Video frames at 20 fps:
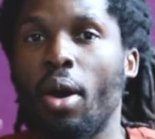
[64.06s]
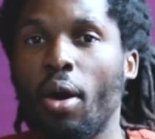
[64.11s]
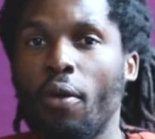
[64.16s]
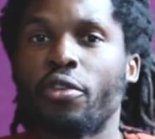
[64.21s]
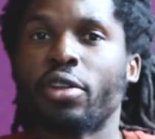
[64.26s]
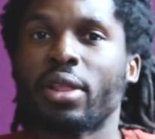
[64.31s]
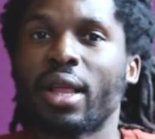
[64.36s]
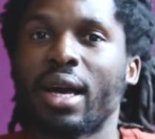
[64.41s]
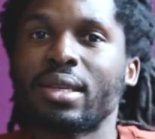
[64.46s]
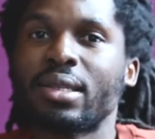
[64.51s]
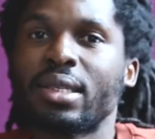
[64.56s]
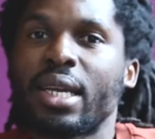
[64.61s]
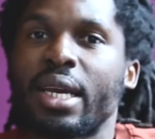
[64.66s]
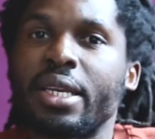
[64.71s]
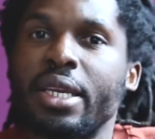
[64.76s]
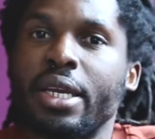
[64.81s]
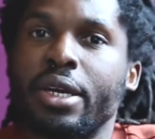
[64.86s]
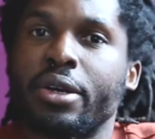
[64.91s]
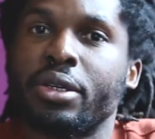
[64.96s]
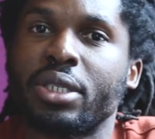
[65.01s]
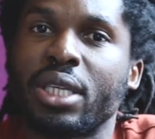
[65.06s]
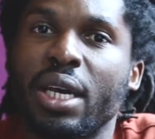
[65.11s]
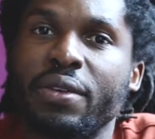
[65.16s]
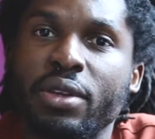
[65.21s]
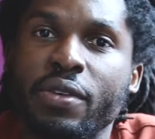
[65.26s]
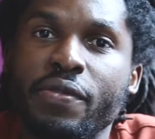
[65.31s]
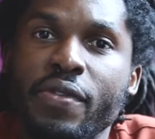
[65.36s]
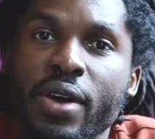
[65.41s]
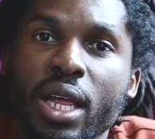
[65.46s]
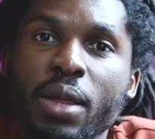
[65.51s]
Over the last 10 years,
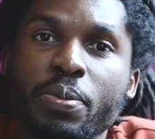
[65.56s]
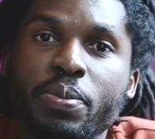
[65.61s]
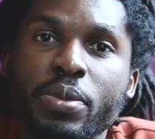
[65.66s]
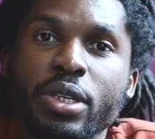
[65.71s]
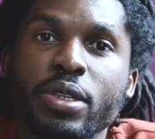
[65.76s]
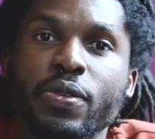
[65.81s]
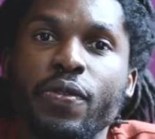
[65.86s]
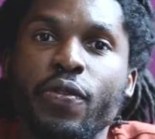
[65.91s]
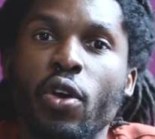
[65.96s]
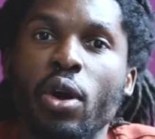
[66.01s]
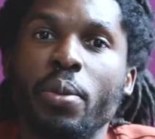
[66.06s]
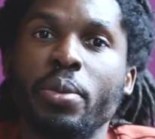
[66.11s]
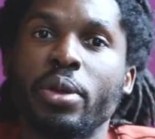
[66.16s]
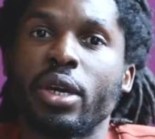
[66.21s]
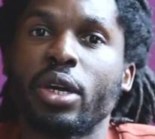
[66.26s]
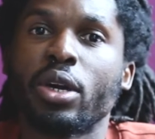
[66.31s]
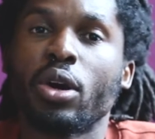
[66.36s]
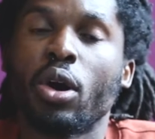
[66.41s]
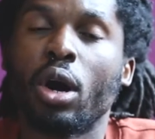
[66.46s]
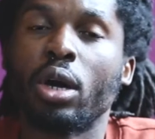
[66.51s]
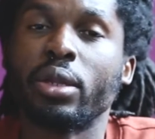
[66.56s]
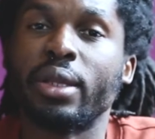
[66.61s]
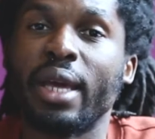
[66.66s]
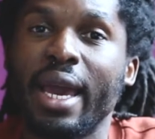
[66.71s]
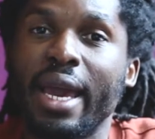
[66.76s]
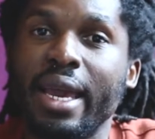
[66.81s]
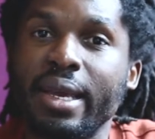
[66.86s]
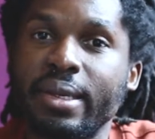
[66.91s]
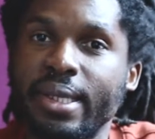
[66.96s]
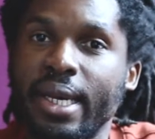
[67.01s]
I've developed this formula called
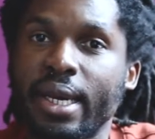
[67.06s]
the eight